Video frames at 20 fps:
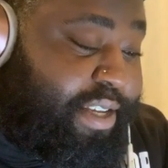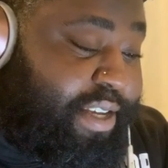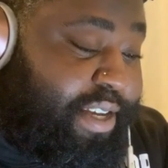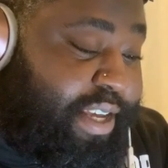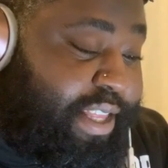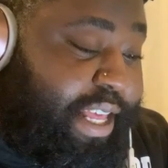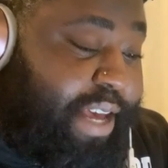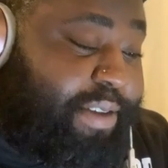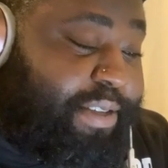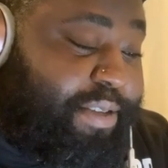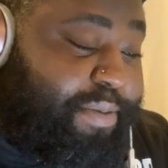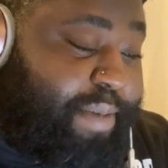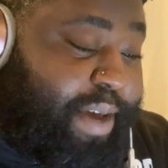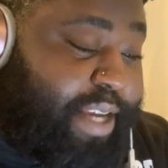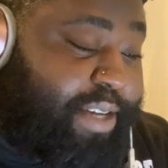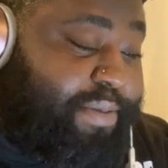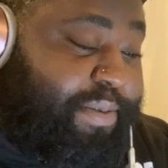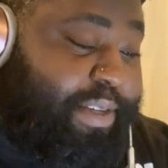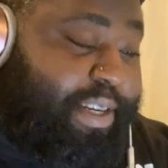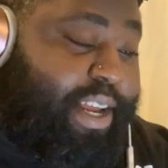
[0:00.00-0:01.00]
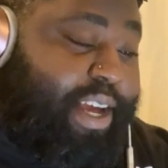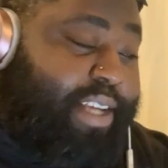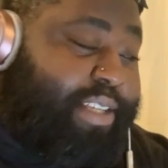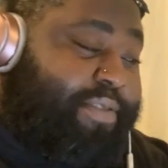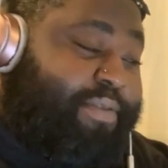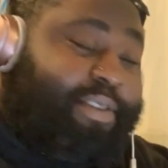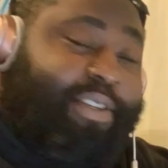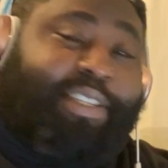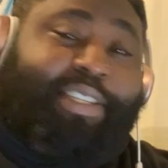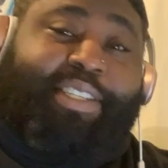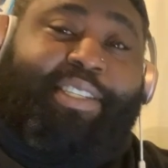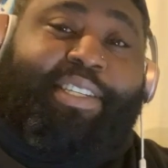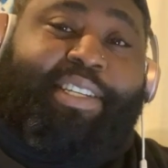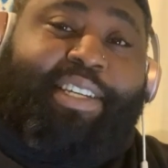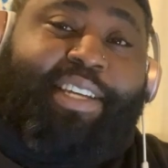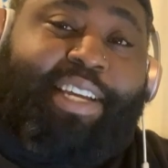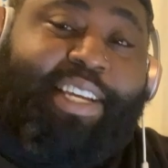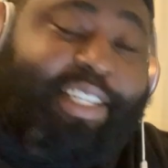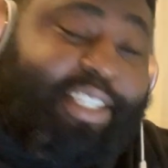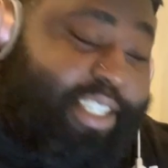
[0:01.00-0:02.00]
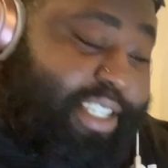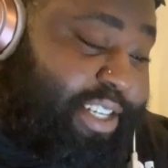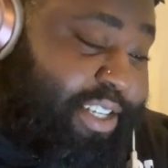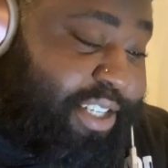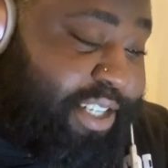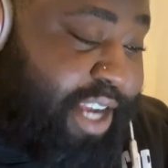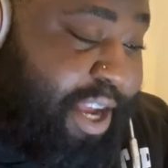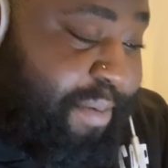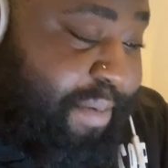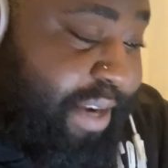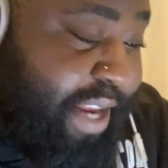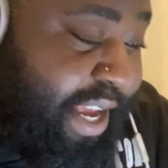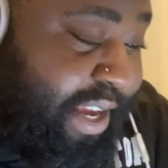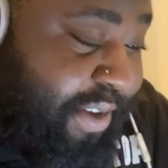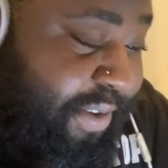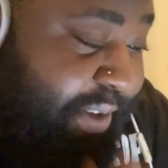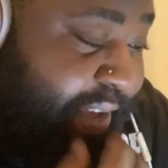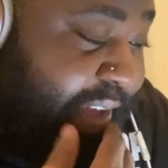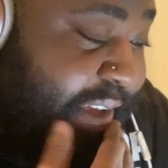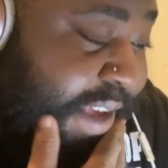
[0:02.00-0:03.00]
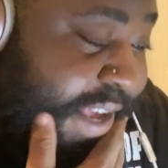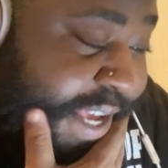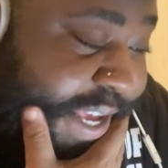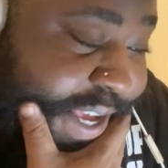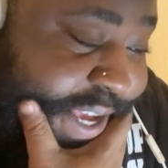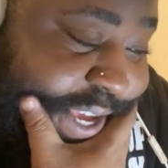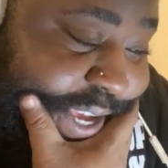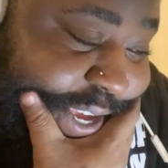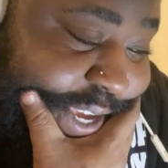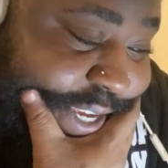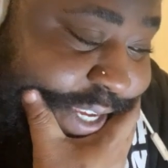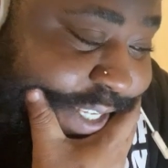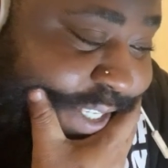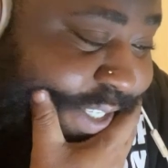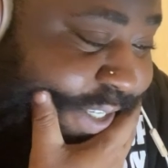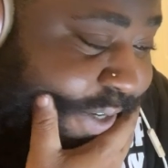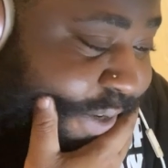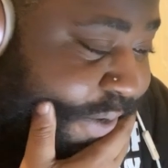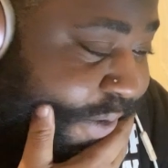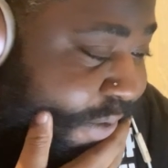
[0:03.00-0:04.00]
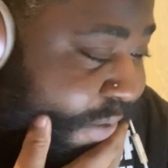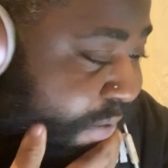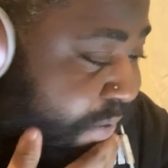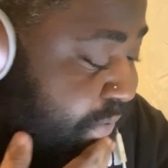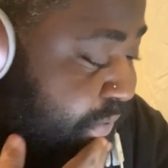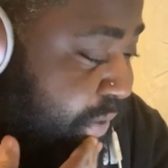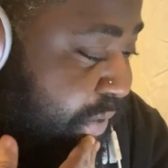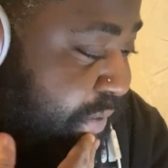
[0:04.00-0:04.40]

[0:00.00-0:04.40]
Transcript: and that was the match we lost versus an Engineer Shaman deck. Okay, so for